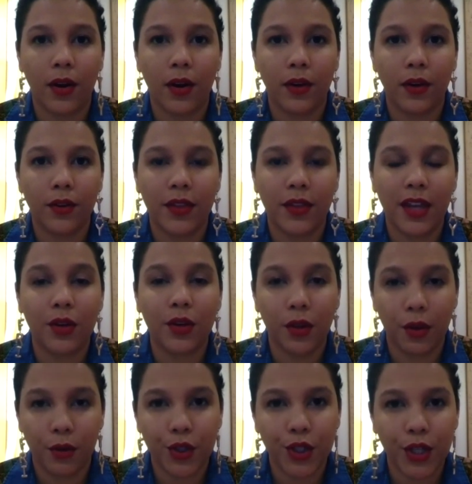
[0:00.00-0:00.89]
they
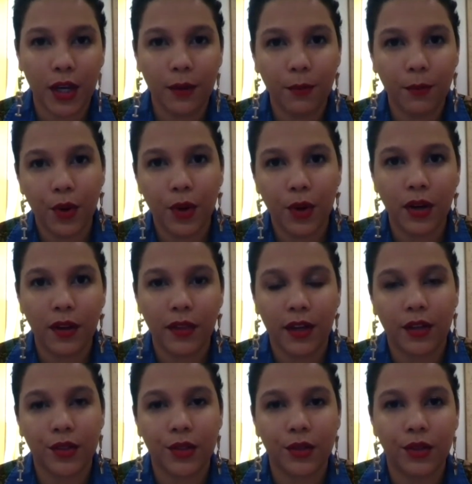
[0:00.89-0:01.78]
negotiate more, and they
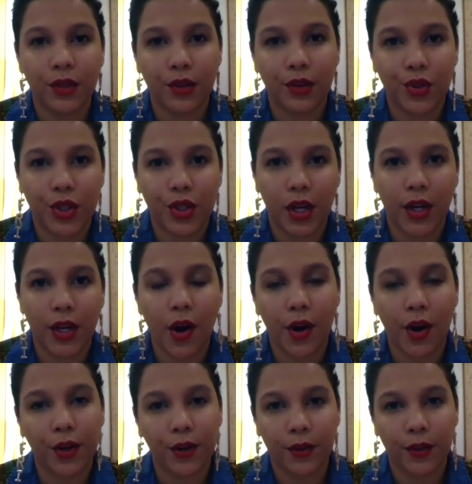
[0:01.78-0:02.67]
also negotiate
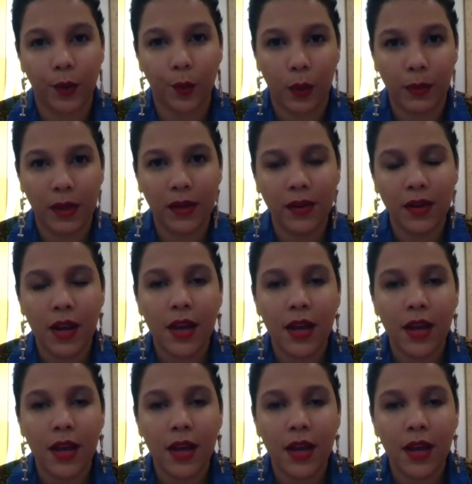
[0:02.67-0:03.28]
harder than women.